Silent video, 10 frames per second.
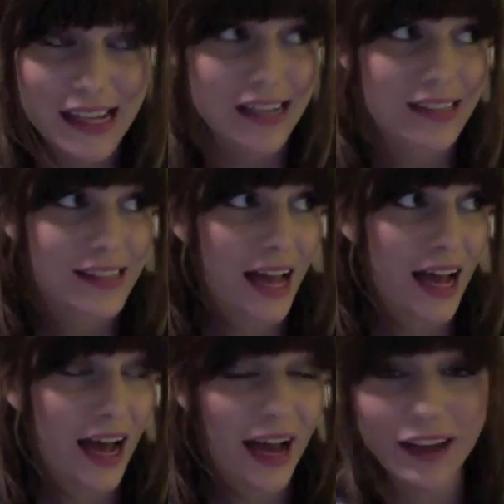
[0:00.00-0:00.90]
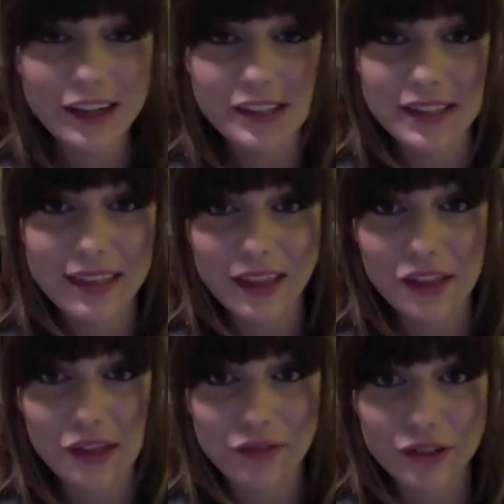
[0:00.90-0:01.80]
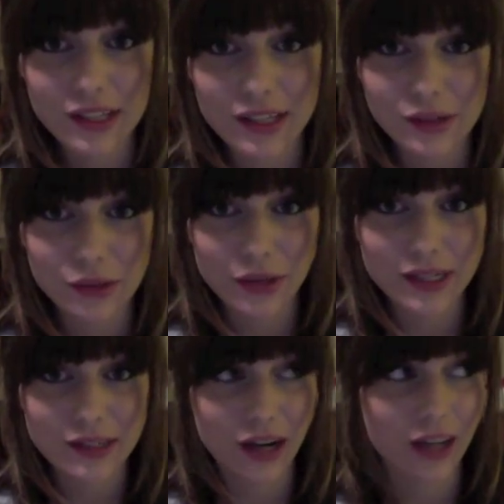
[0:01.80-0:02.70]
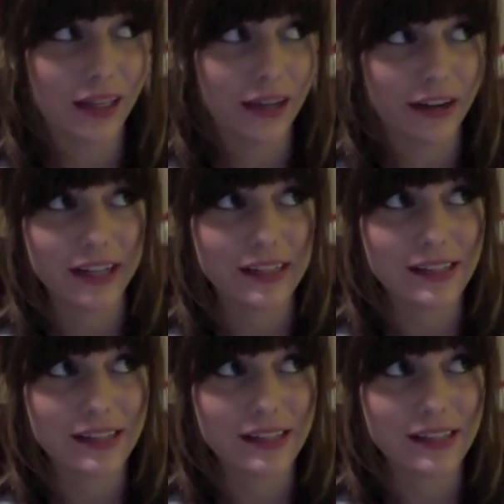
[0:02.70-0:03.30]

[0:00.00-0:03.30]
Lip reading: Because I honestly think that first kiss stories are hilarious.